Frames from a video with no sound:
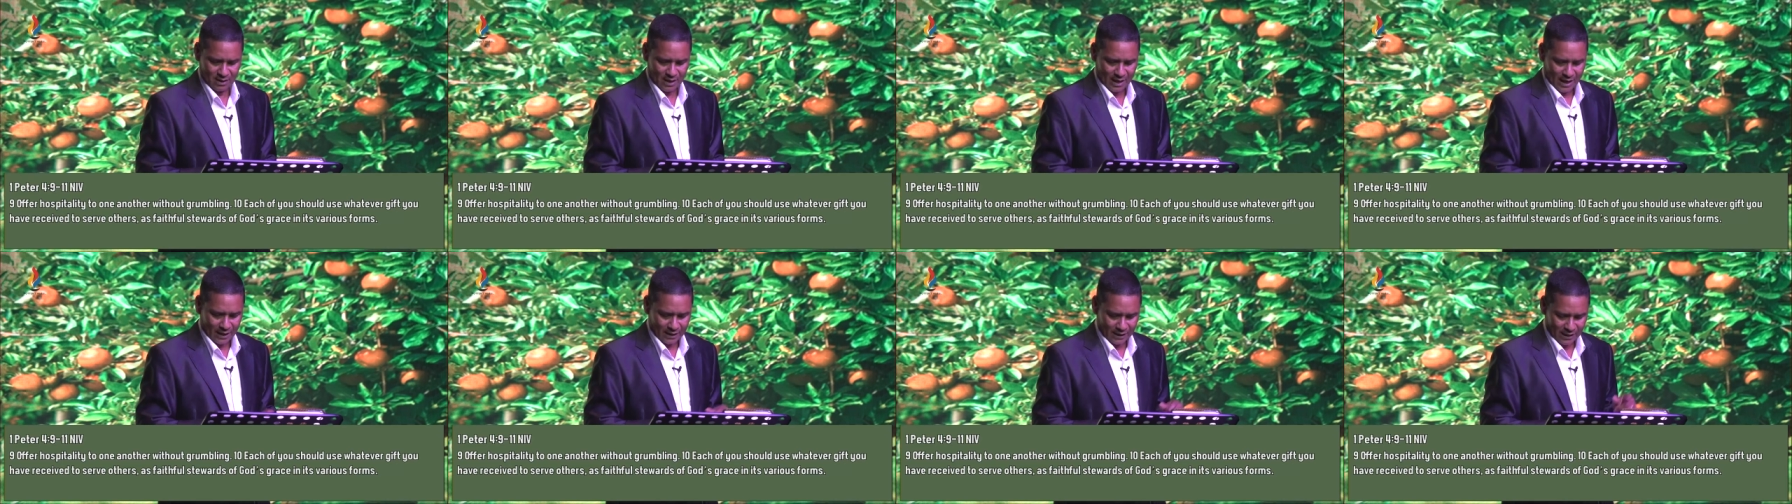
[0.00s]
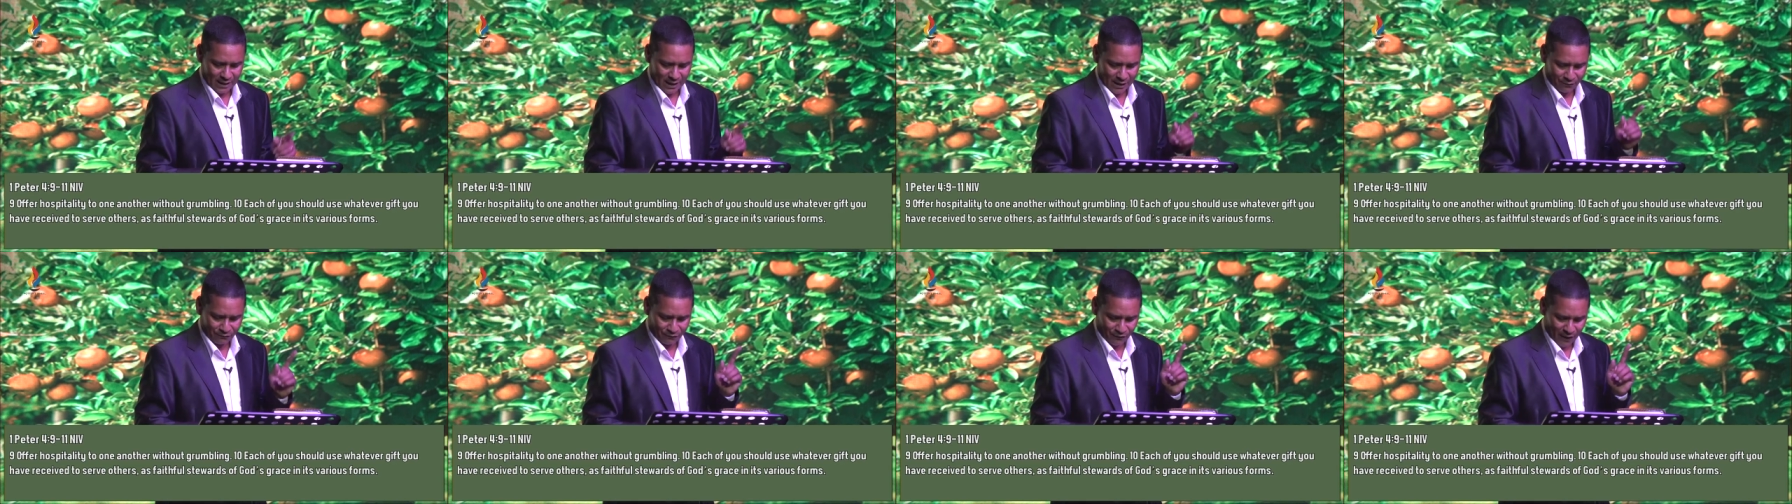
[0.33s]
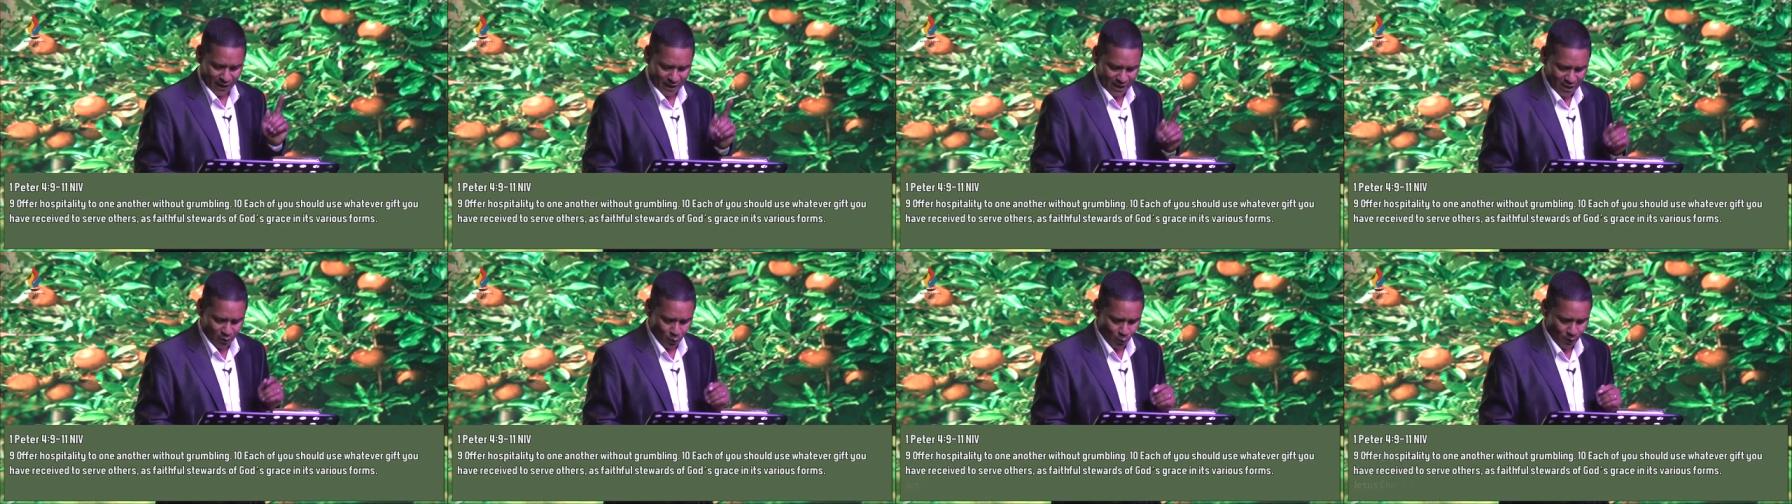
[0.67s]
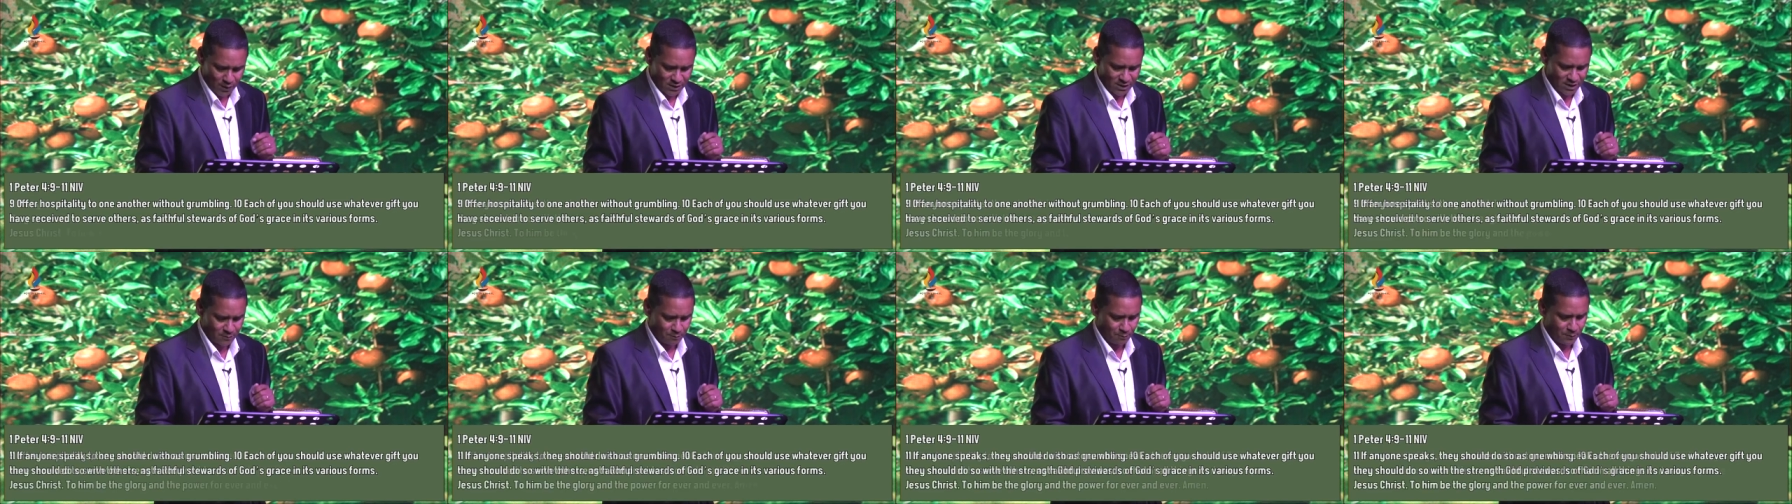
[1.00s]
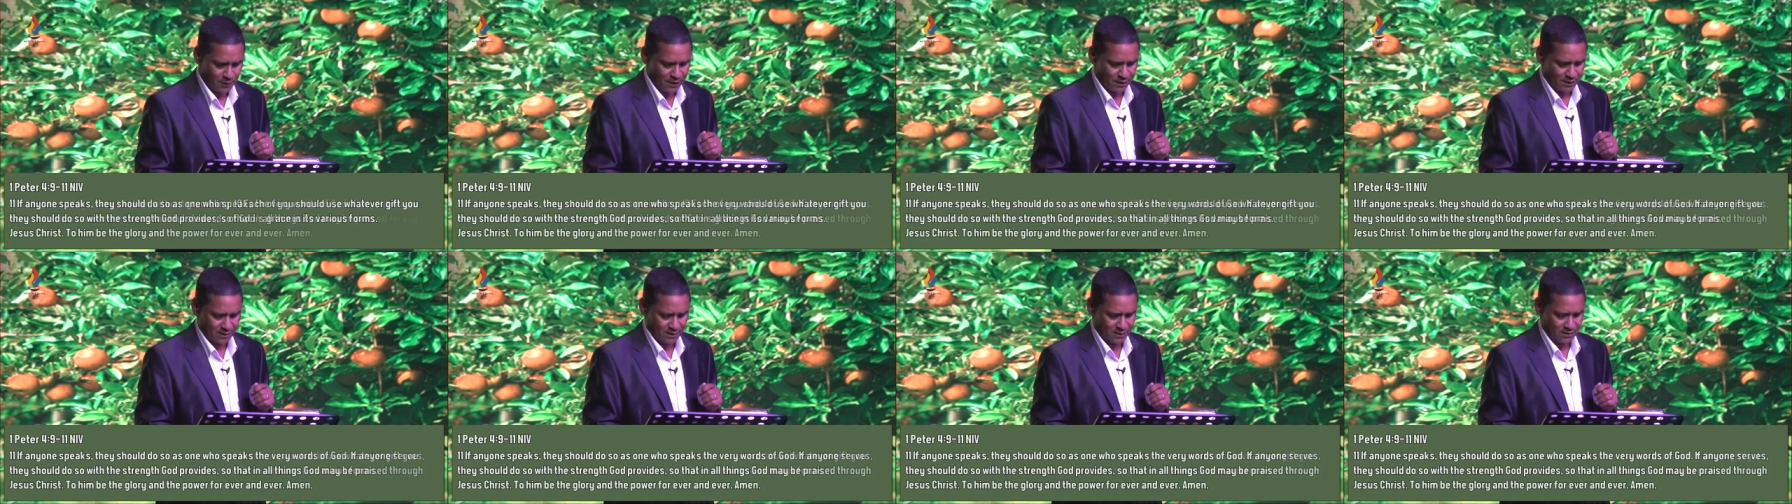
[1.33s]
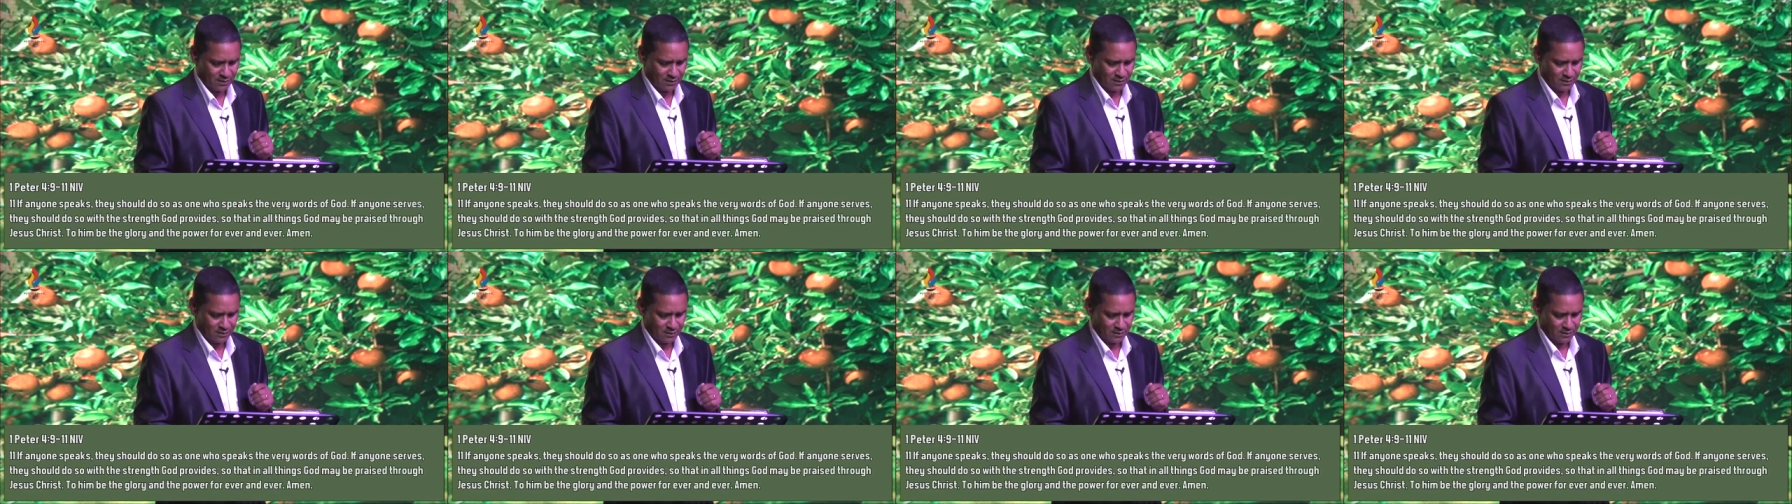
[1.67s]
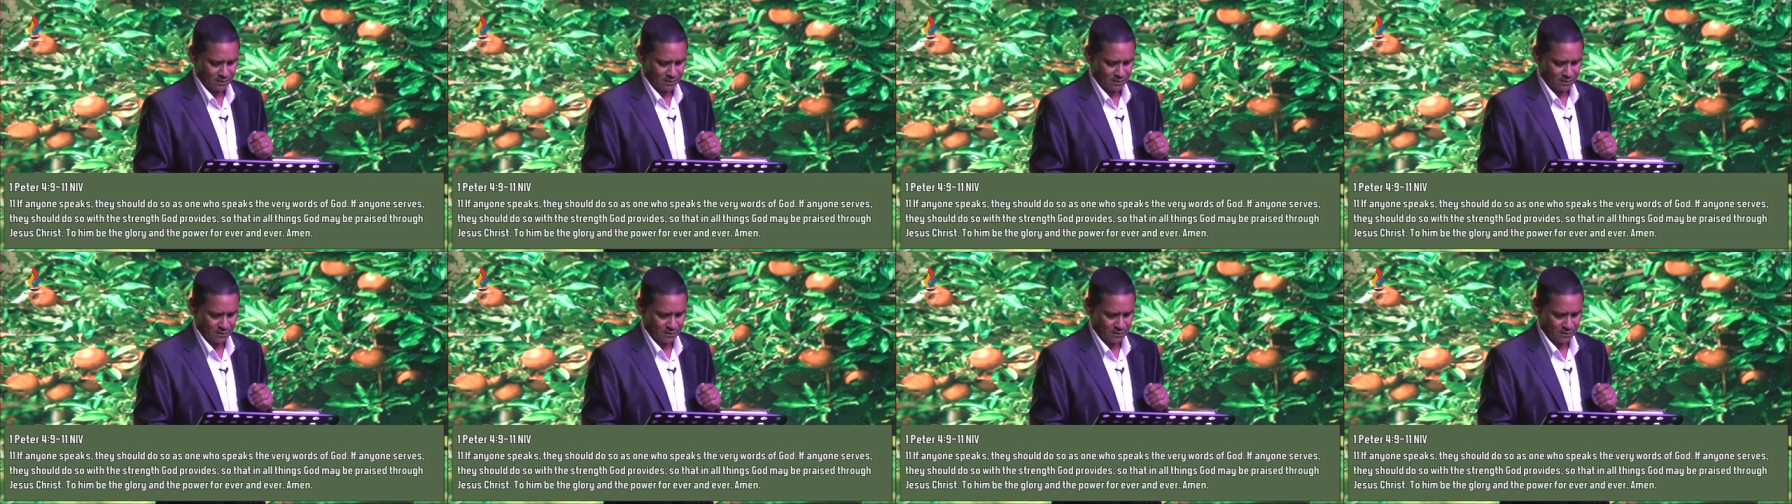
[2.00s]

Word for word: And if anyone speaks,